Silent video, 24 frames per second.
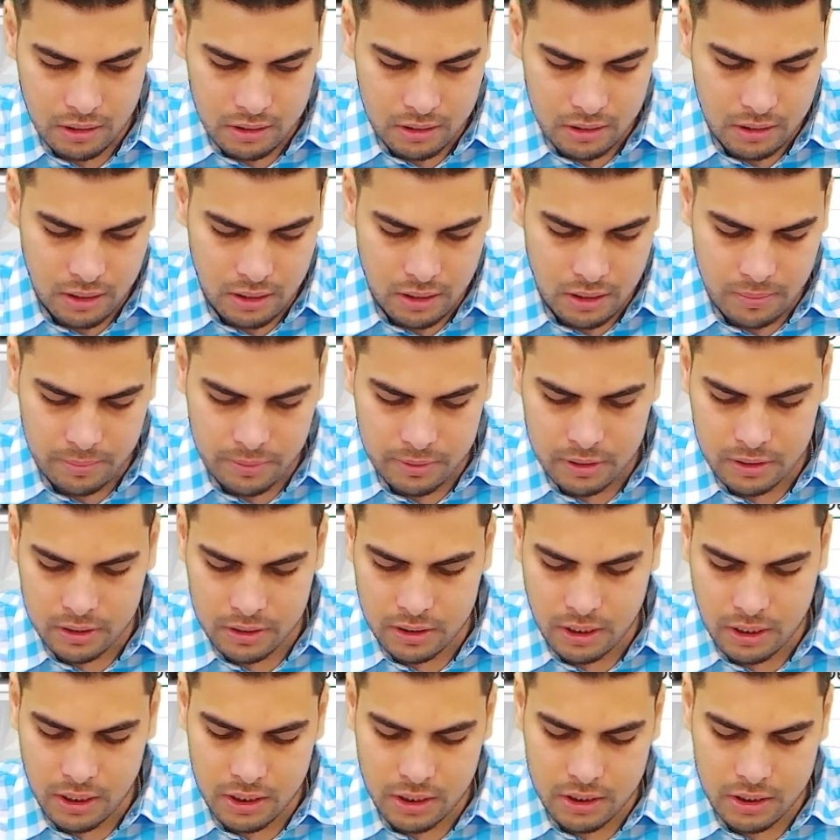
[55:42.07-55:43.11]
The
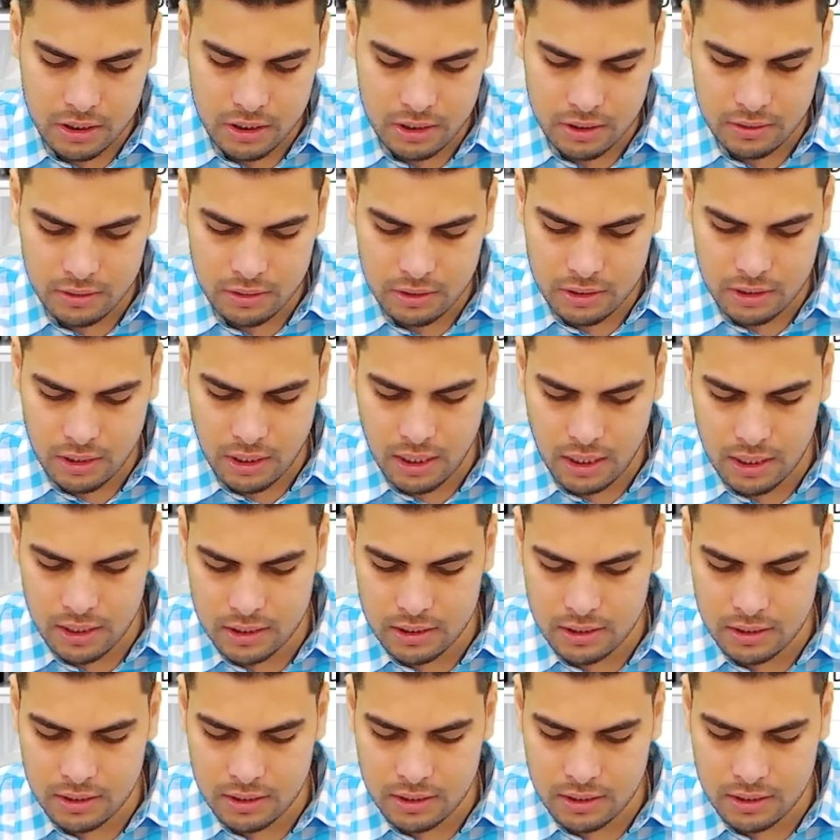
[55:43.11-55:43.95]
depreciation charge